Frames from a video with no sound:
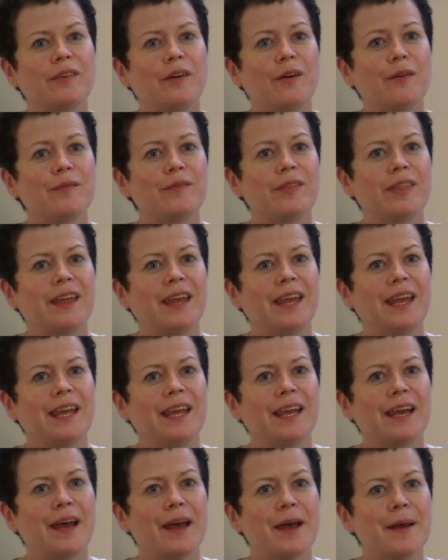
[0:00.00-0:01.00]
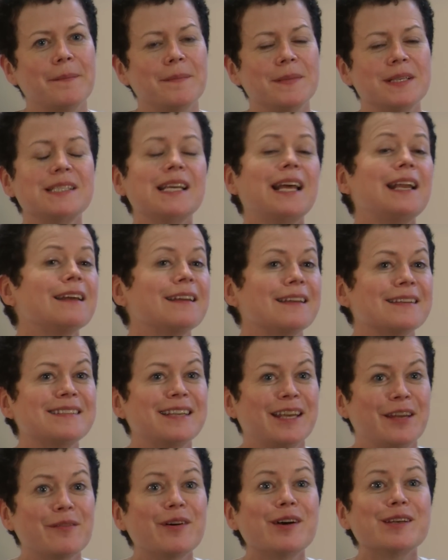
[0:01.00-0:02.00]
of the
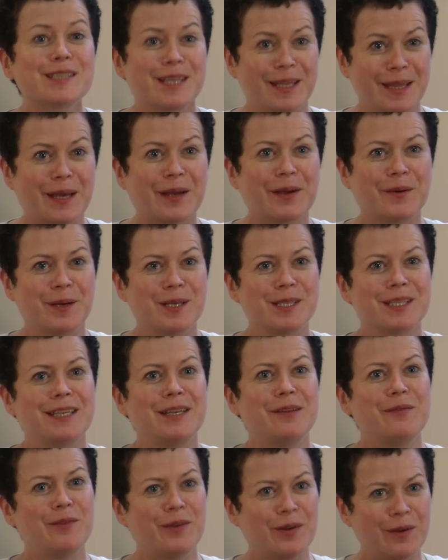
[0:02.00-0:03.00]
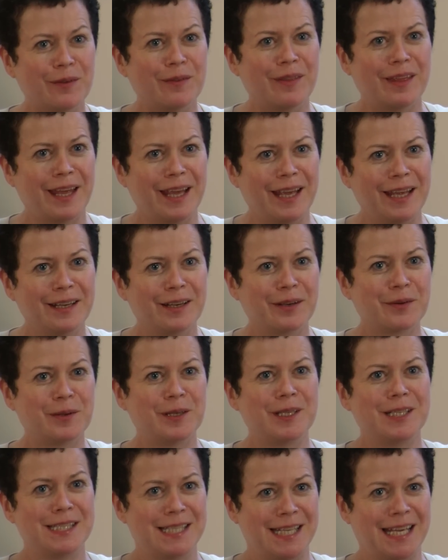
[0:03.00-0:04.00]
delicacy of asking that question in view of the
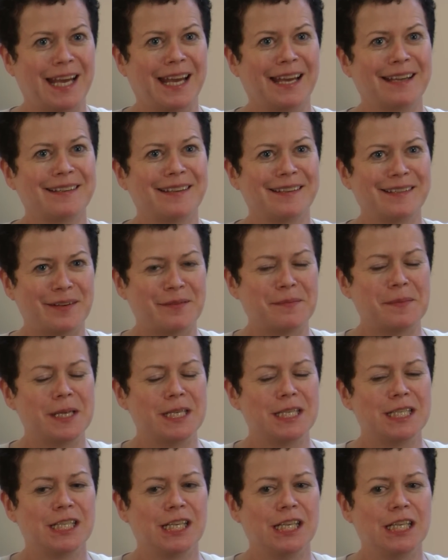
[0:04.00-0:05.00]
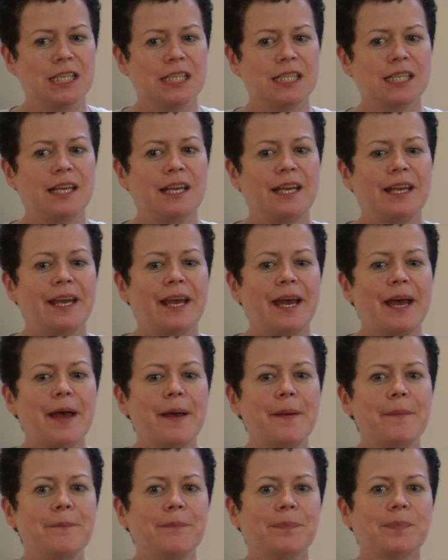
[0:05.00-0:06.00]
Equality Act, as I mentioned.
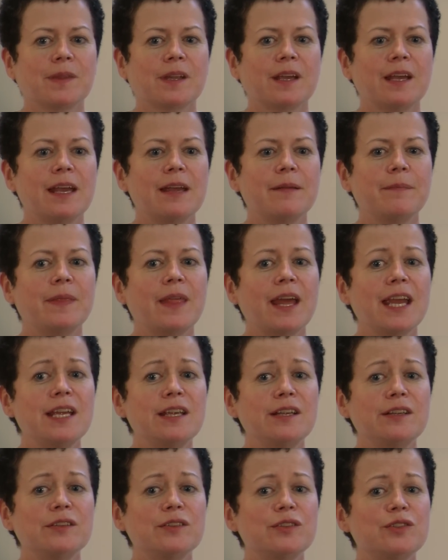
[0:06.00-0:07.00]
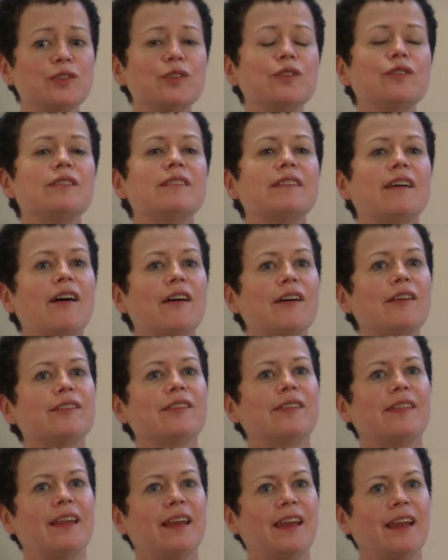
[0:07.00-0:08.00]
They shouldn't
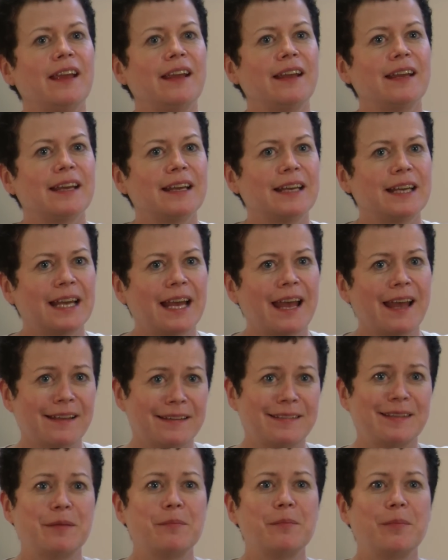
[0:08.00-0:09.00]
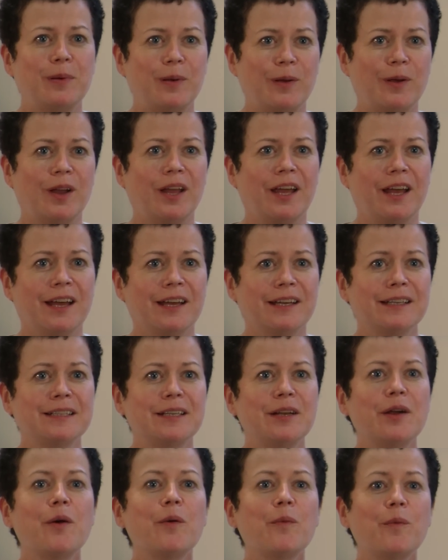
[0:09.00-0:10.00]
ask the ex-employer
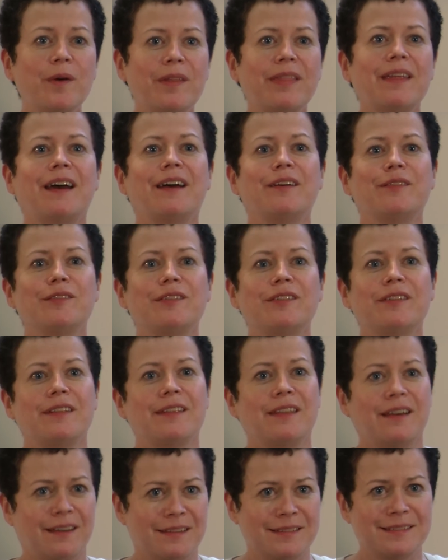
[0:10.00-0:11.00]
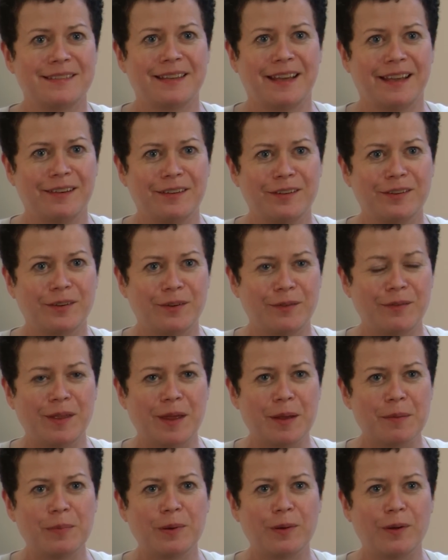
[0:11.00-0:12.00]
without the consent of
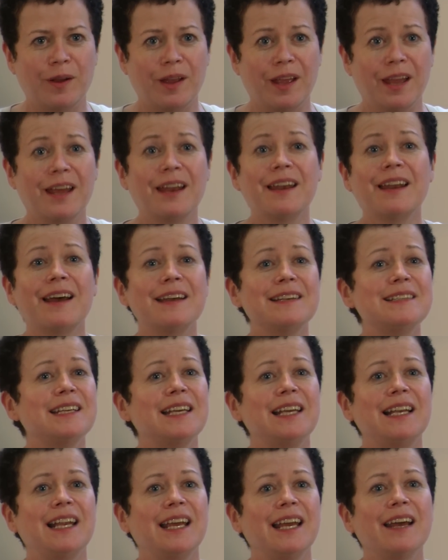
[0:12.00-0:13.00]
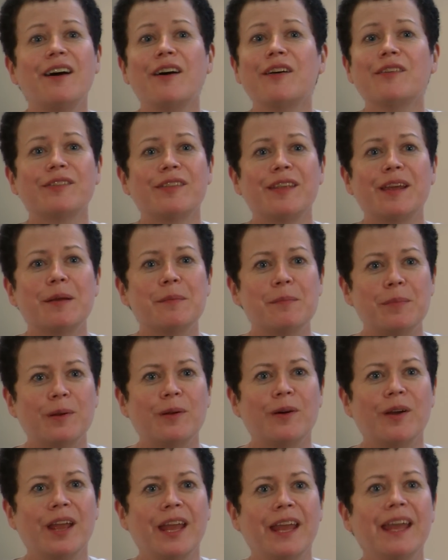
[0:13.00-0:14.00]
the employee, and ideally ask the
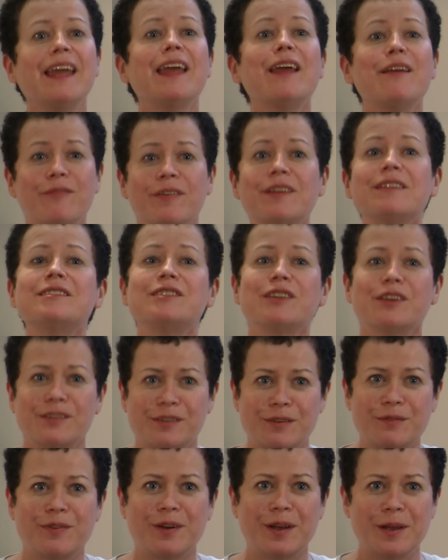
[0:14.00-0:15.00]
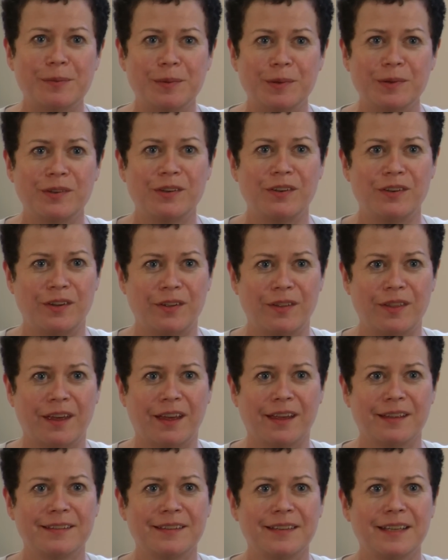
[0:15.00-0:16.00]
employee if it's justifiable to do
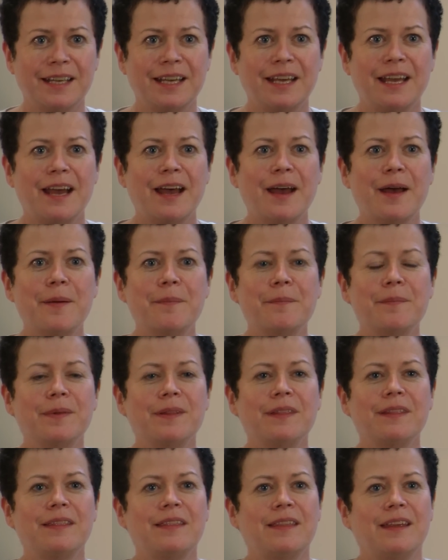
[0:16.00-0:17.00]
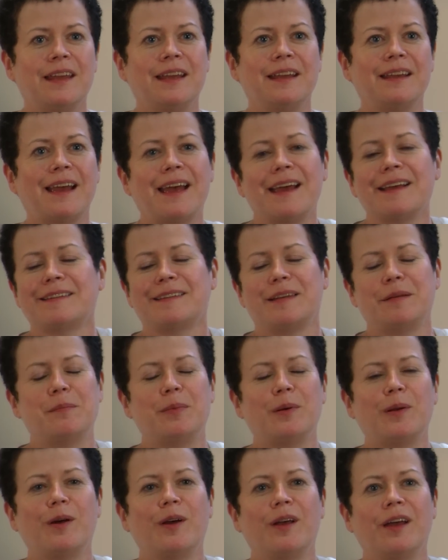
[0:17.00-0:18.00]
that. The
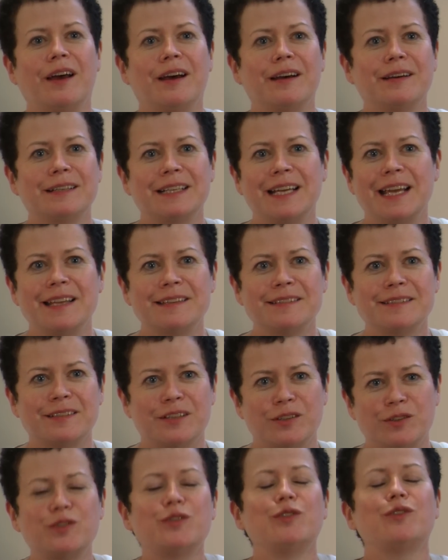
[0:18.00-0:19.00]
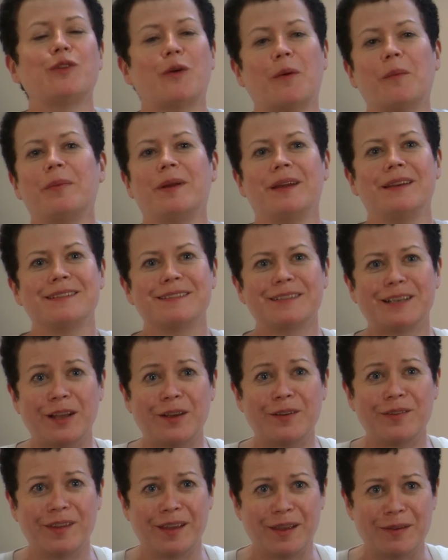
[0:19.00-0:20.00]
ex-employer should not be
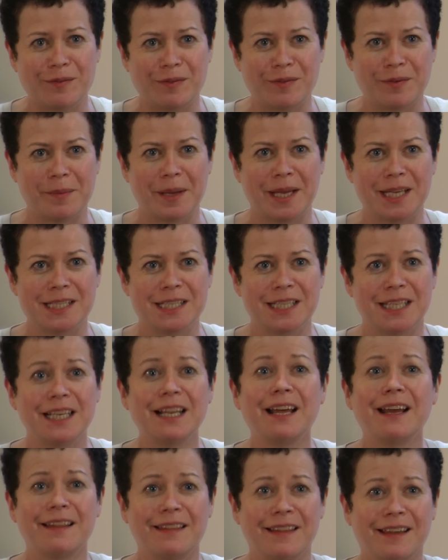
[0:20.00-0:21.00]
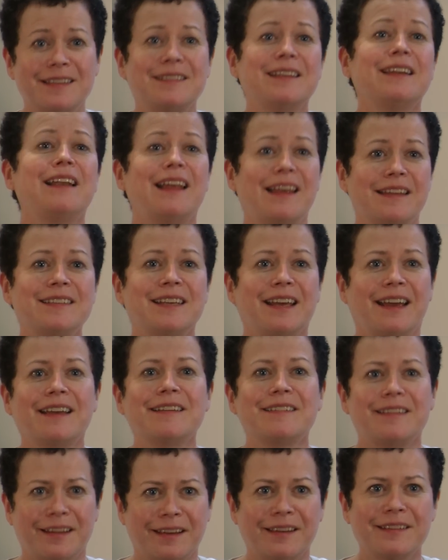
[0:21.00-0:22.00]
disclosing information like that unless it
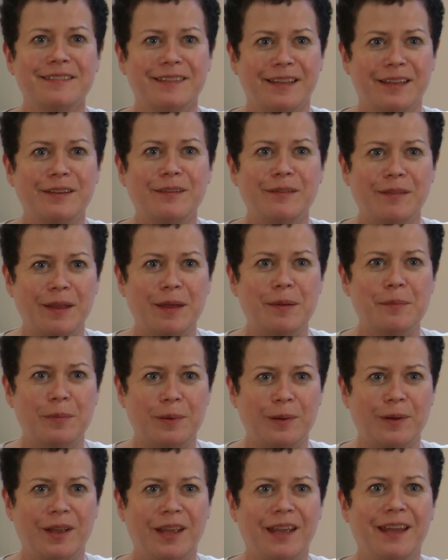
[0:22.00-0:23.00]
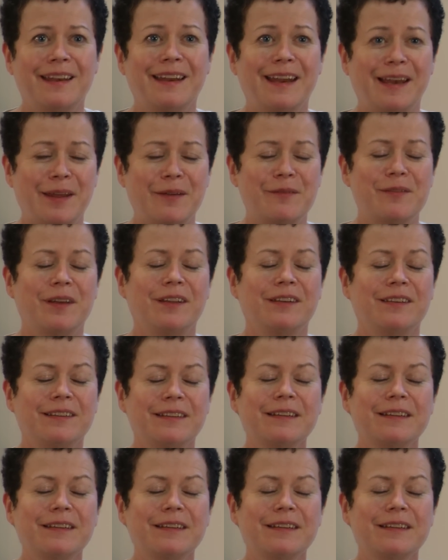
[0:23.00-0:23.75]
has the consent of the employee in any event.